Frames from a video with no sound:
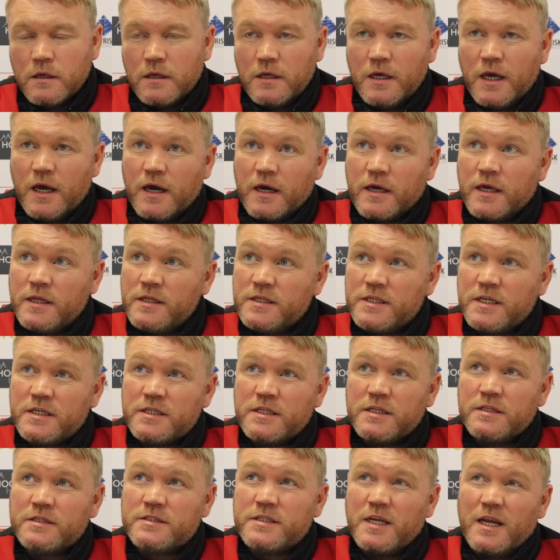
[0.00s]
Yeah,
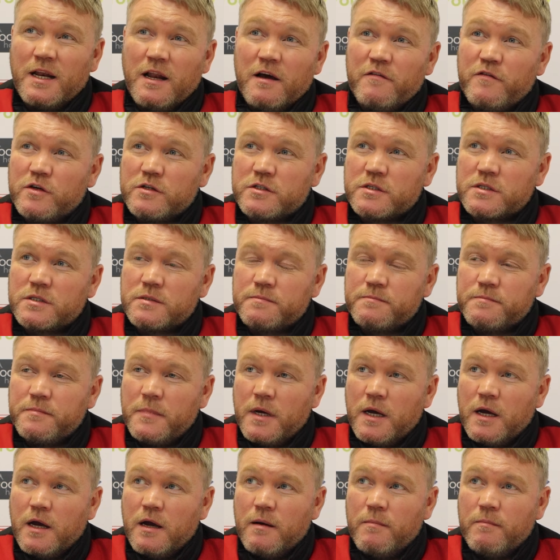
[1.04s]
consistency levels
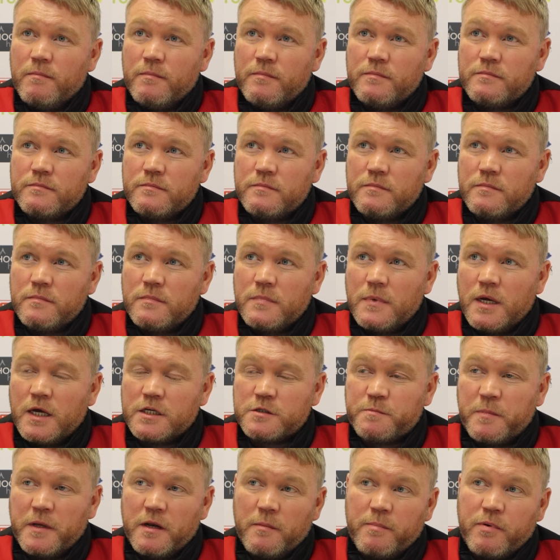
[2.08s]

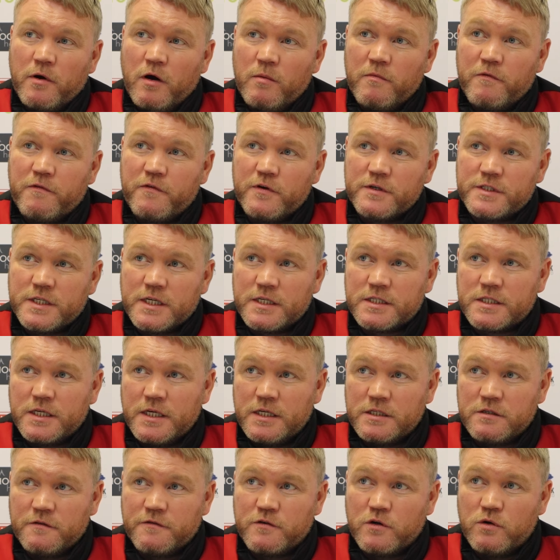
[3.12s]
has been a problem for us this
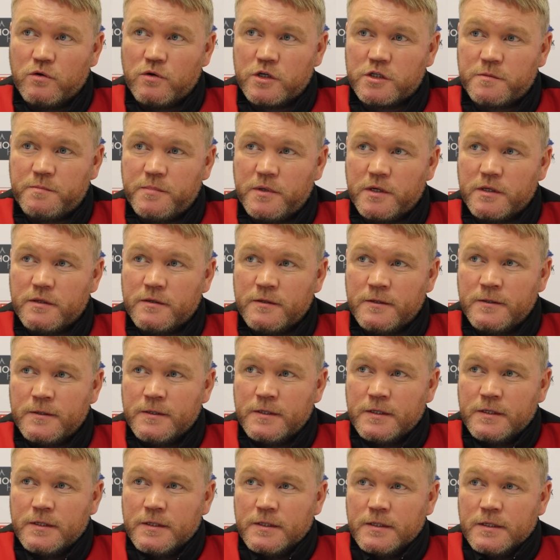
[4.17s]
season, of course, but
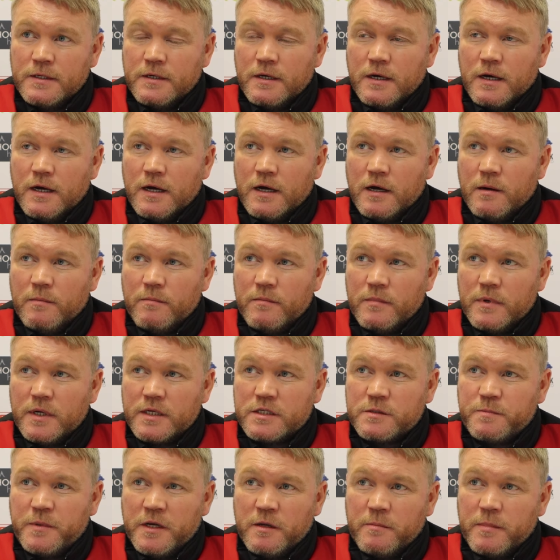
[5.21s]

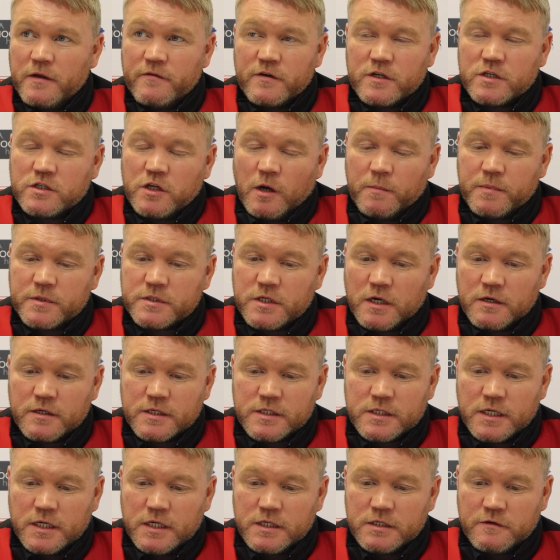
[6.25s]
it's been a bit of a stop-start
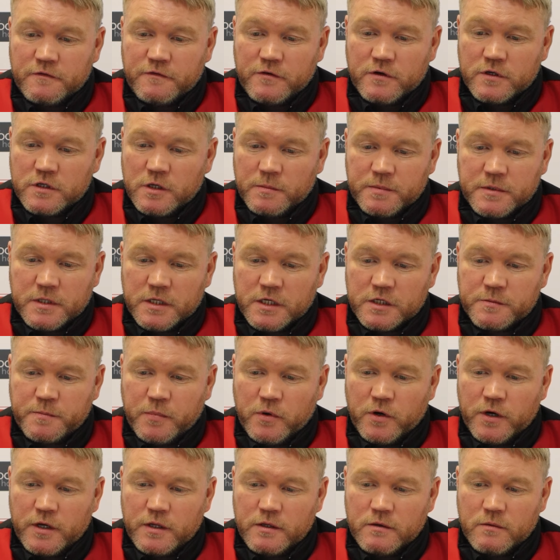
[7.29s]
season for us up to this
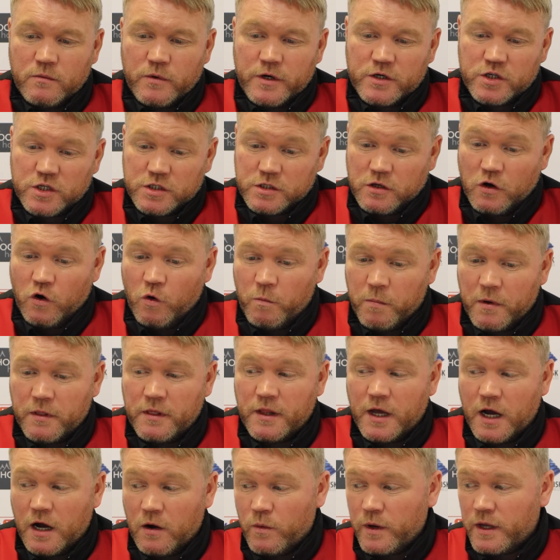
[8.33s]
point. We're just
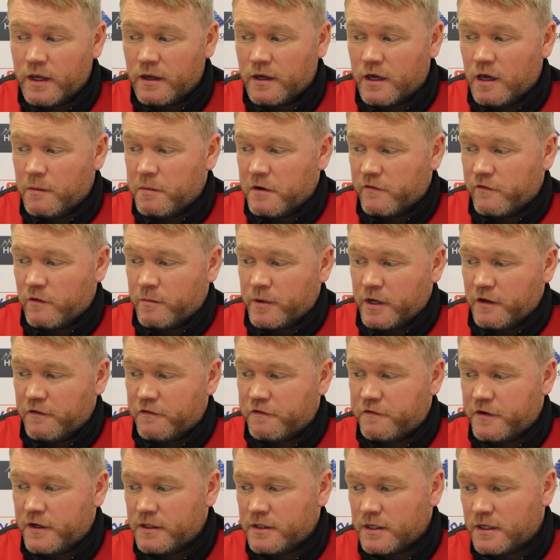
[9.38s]
hoping now we can keep everybody
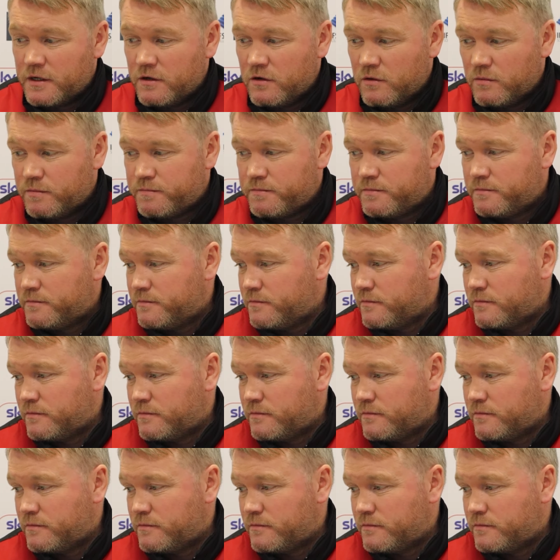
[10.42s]
fit. I know